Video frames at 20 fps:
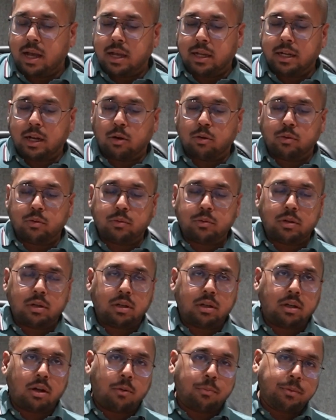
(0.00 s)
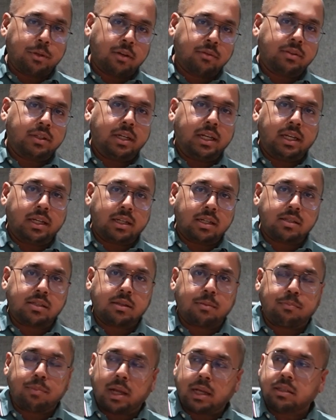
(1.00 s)
Now, topic of the day again,
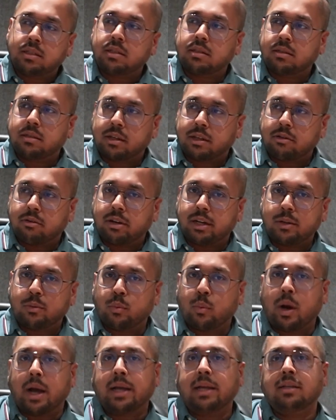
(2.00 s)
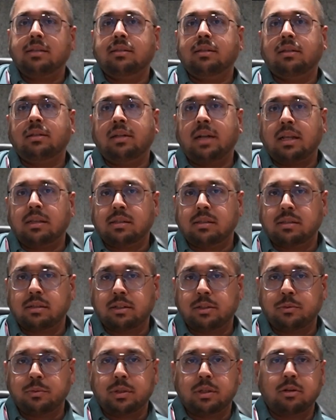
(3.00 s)
supply chain security. Why is it necessary?
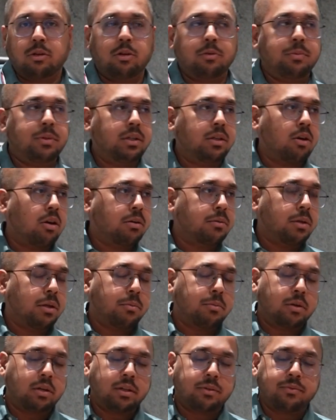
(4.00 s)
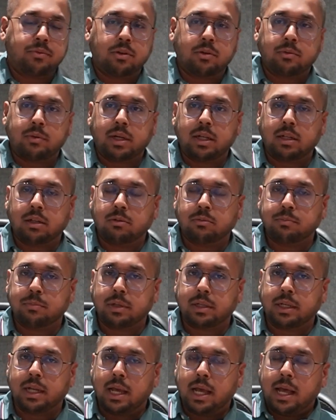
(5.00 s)
We're going to be talking about it for a while now, but
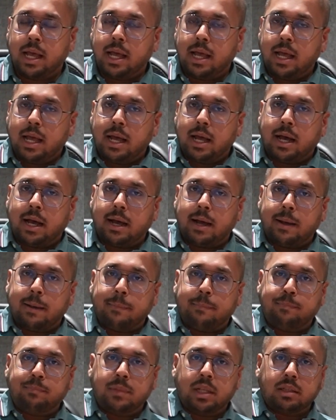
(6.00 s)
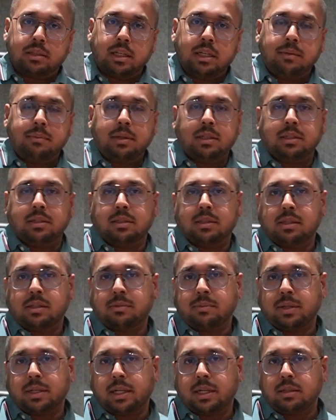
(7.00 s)
think about it this
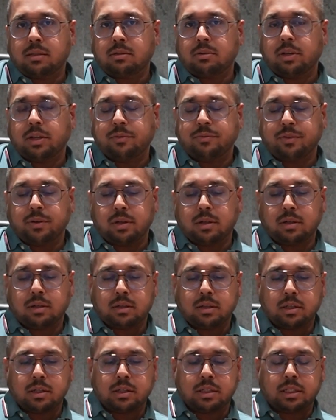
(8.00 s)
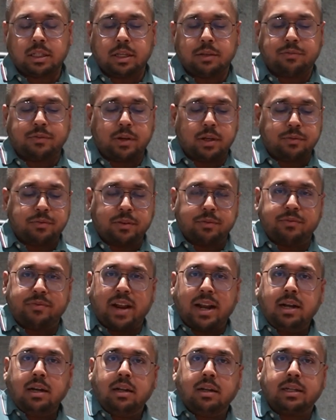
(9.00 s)
way, right? So if a
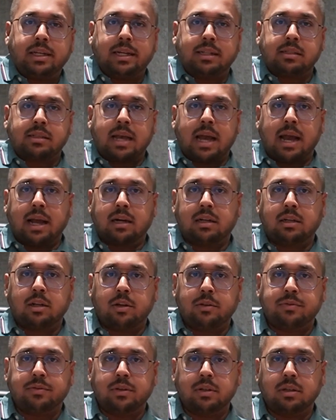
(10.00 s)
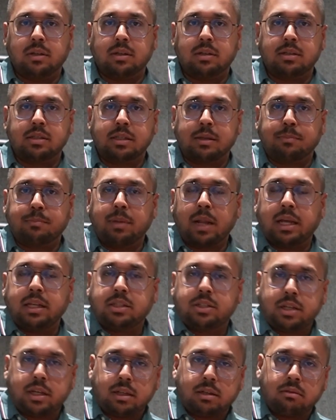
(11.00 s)
vendor gets hacked, if a supply
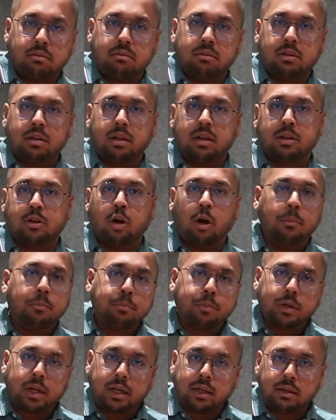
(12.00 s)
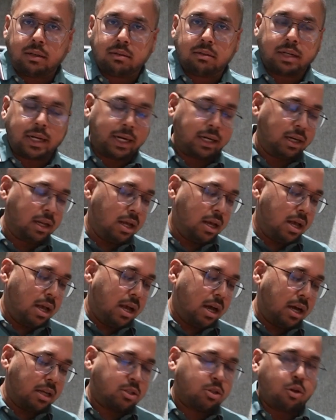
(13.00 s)
chain component, right,
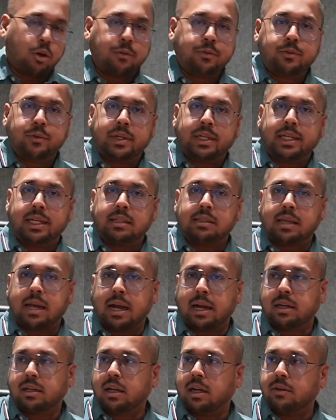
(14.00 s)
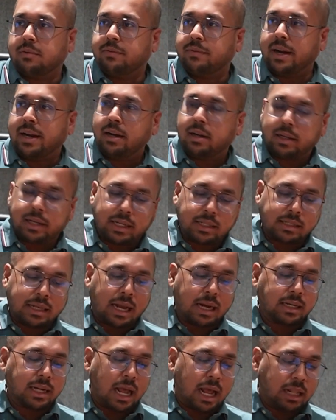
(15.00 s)
a software gets hacked, a vendor gets
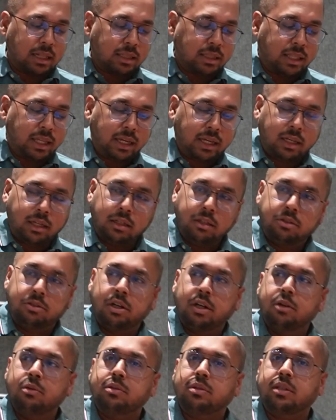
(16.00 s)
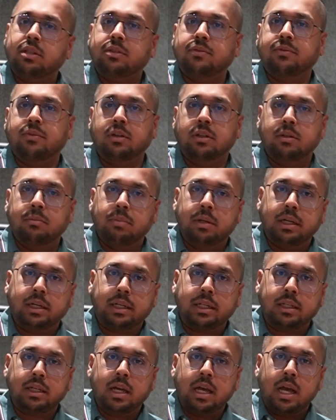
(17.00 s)
hacked, and they introduce this
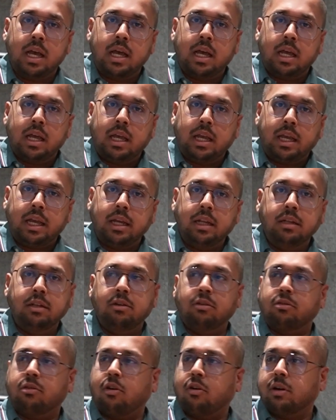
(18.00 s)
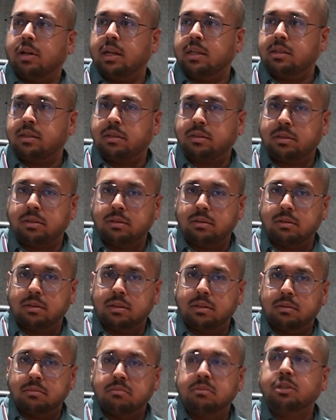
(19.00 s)
vulnerability in your organization,
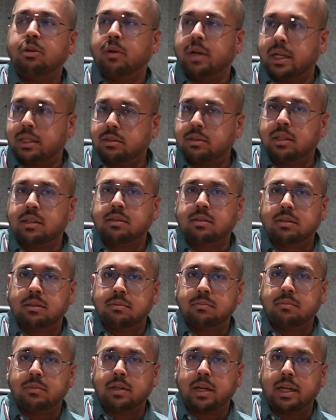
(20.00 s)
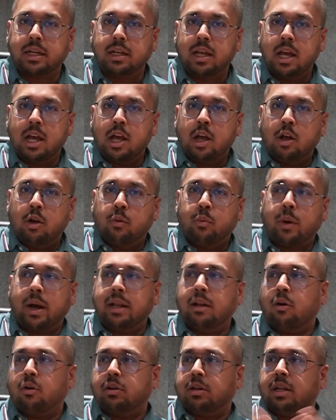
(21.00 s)
you're at risk, right? While
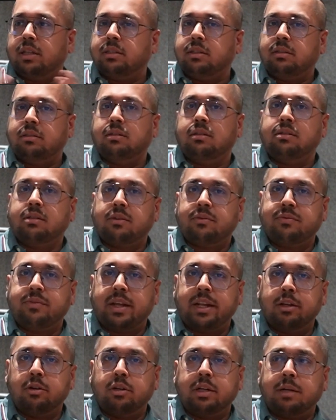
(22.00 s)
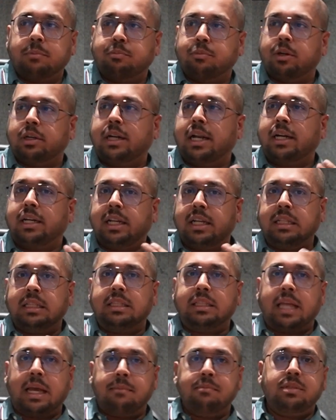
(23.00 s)
organizations are very good at protecting
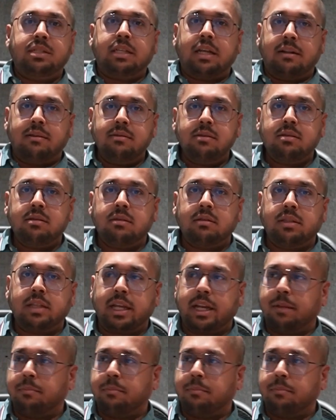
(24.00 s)
themselves, their